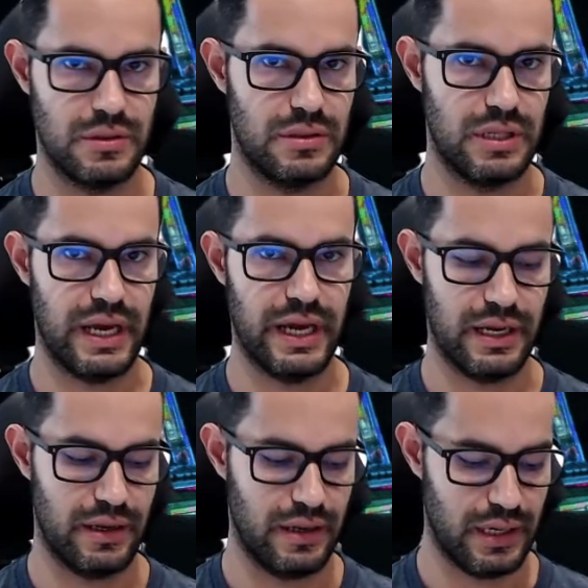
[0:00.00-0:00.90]

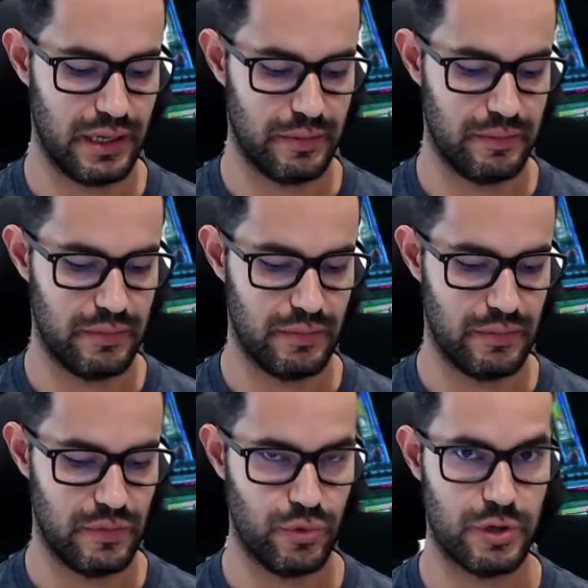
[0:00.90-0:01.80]
that
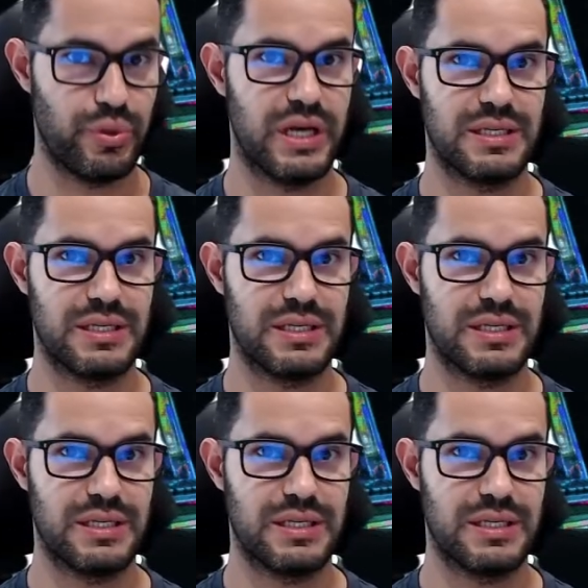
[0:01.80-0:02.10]
WordPress